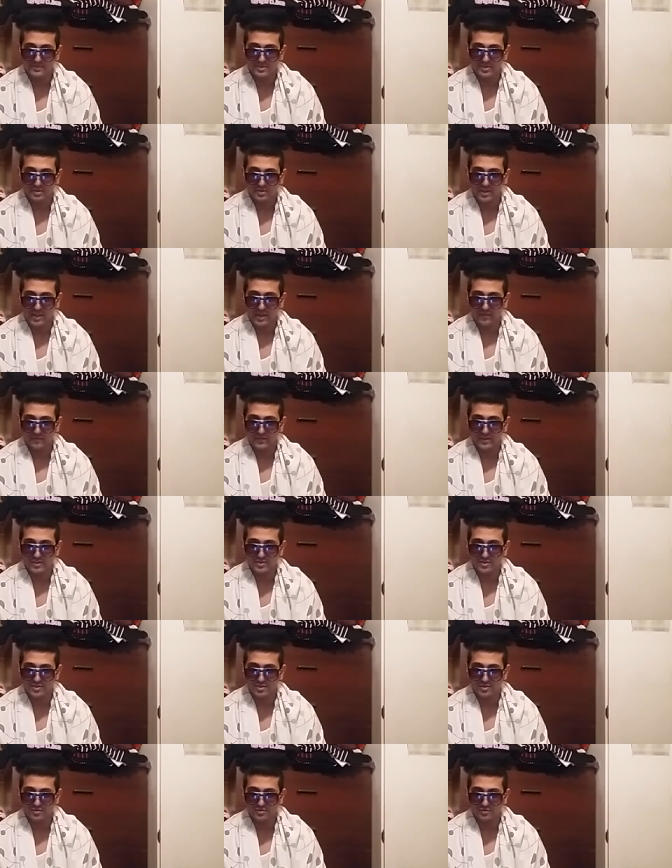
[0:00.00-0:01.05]
So Keith Lee
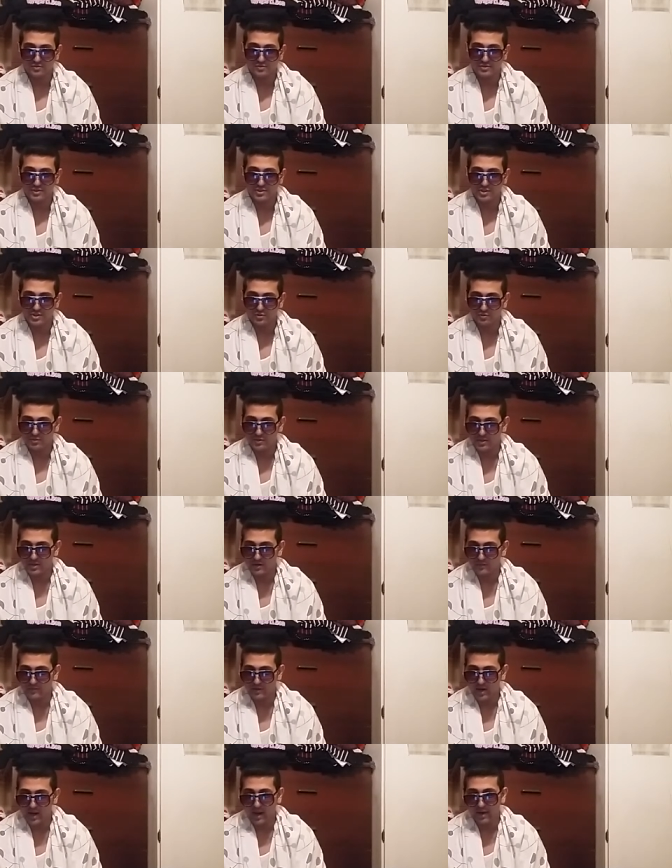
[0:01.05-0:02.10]
just loses or
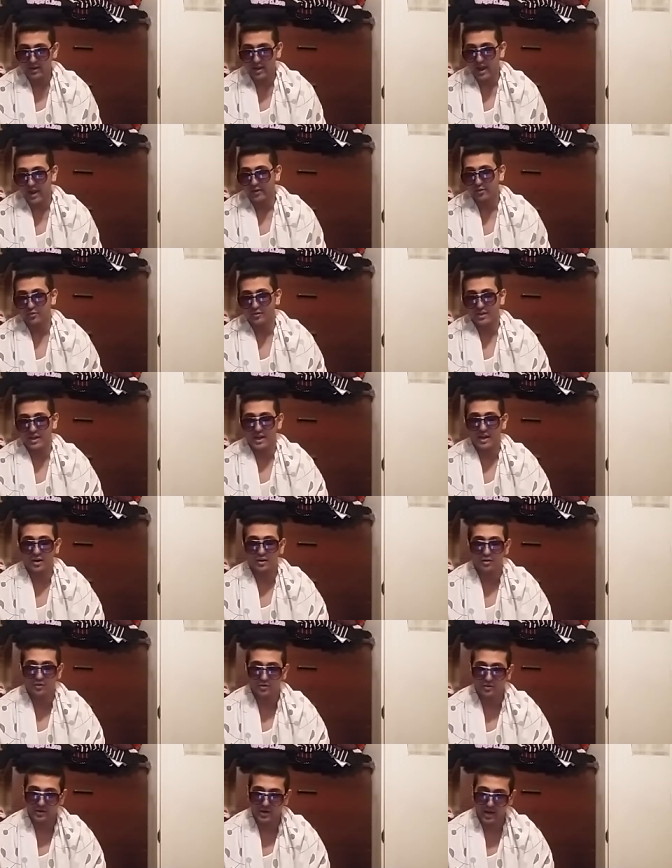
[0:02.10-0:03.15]
whatever. I don't
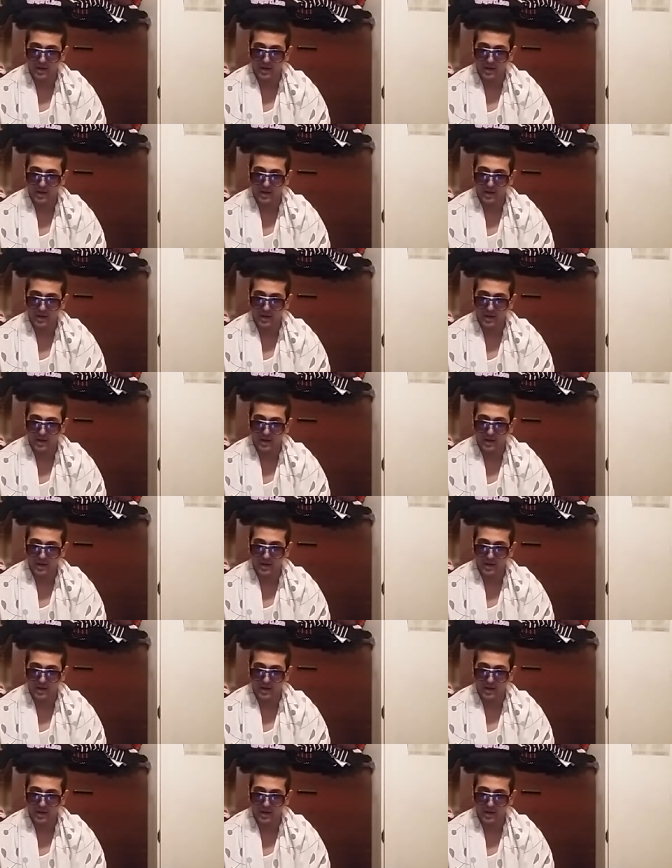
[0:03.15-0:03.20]
care.